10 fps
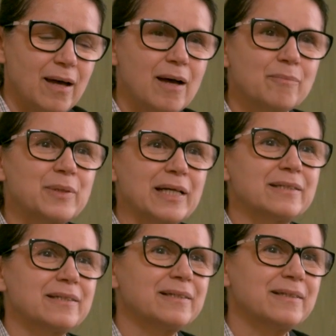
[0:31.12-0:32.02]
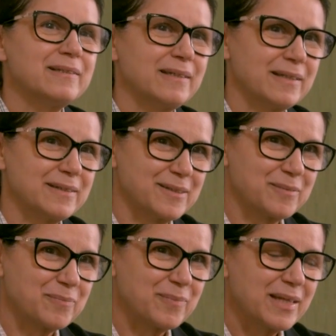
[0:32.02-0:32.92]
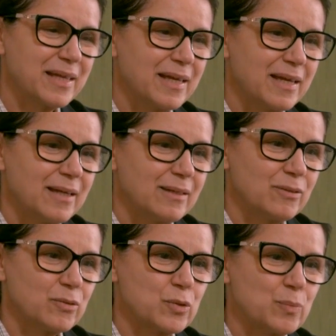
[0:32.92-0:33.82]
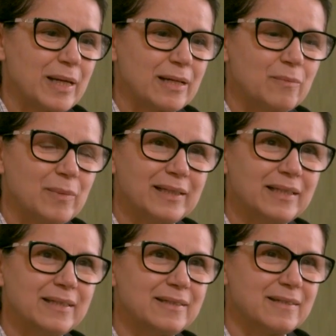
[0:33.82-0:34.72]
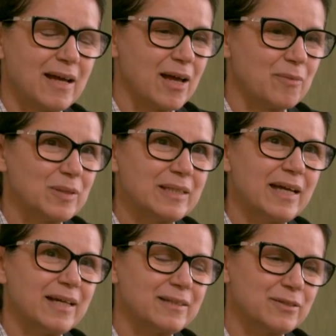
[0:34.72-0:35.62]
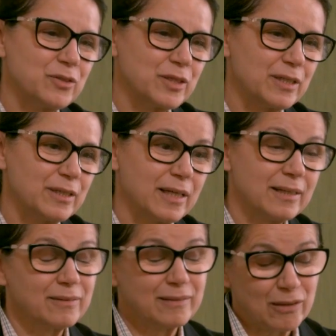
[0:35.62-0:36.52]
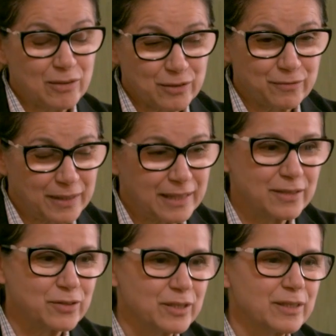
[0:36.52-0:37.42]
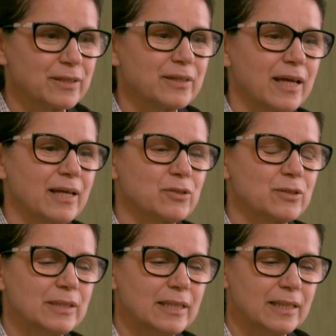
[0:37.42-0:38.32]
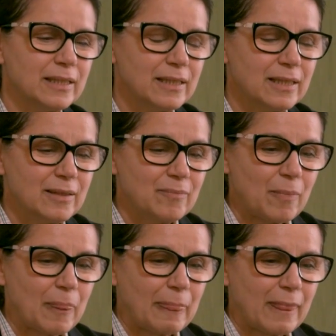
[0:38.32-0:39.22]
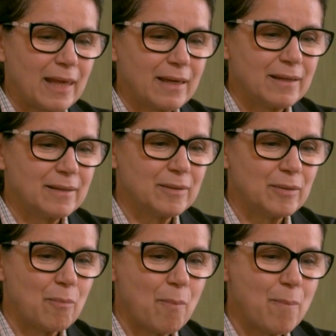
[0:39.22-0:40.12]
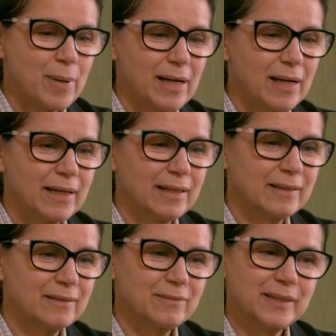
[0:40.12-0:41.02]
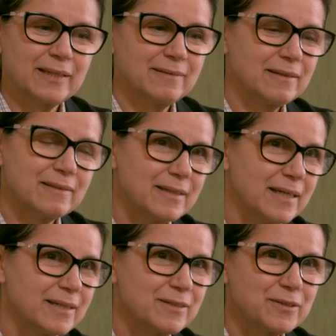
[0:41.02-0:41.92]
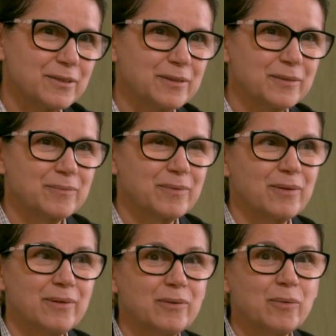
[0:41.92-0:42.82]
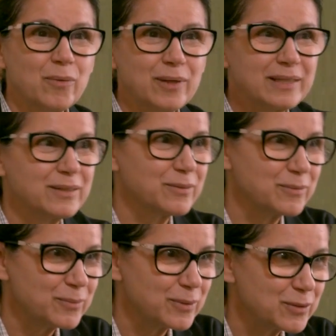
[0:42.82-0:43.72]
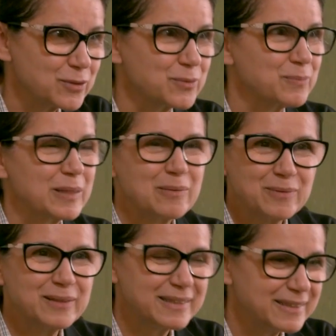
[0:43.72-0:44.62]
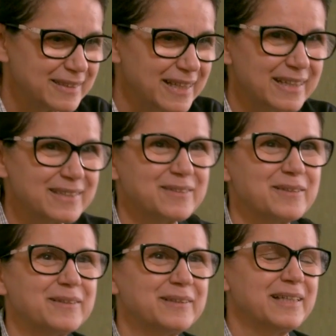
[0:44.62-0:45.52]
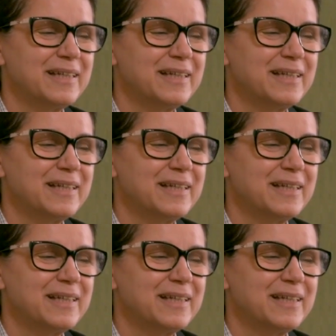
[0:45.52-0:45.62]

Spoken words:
unpractical things, to spend money, time and energy, and lots of energy actually, by creating theater or going to watch people in theater,